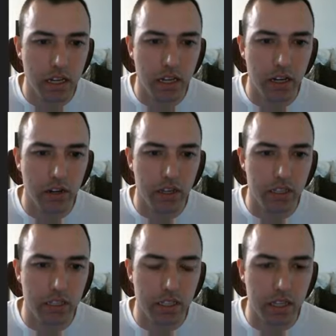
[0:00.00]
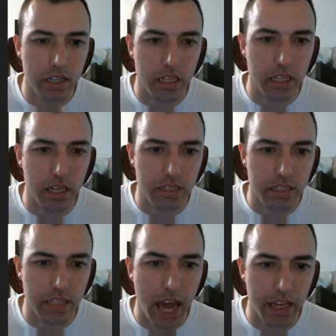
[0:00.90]
And here you see the
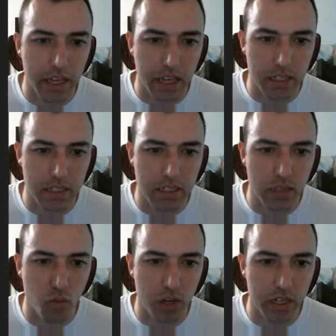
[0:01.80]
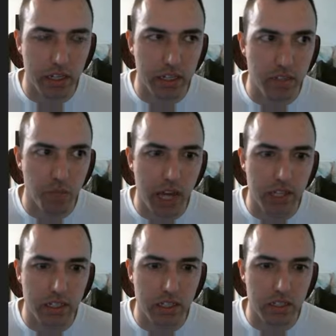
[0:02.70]
static entity working its
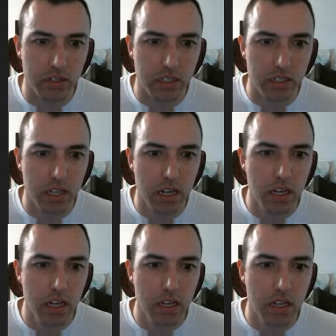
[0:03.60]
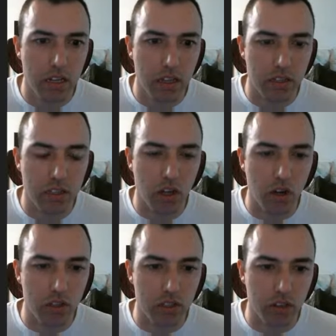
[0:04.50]
magic. So the
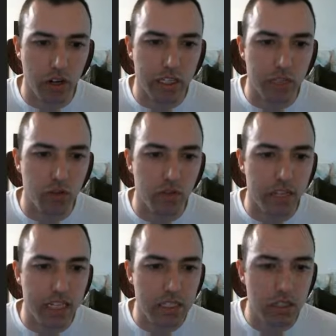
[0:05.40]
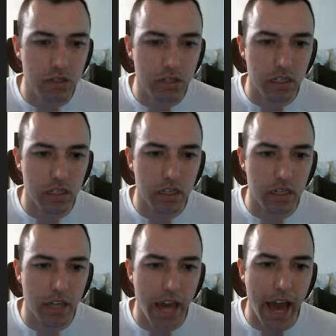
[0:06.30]
skull is trying to move into the
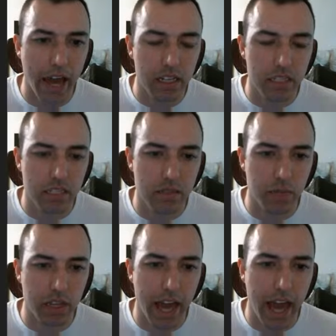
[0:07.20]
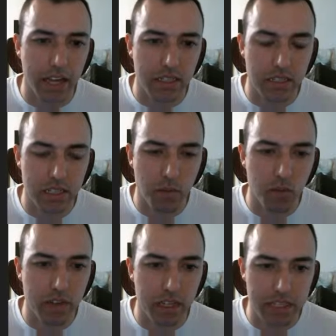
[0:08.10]
axe, but the axe is not
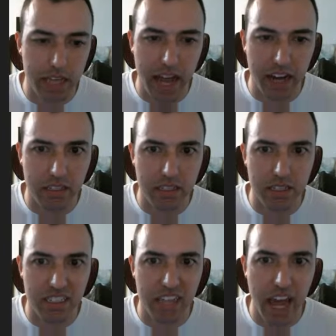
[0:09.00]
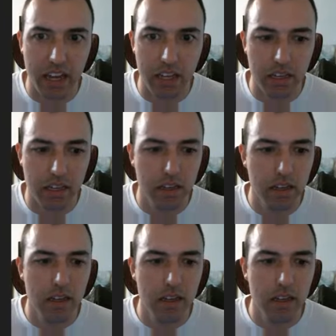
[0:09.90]
moving because the axe is static.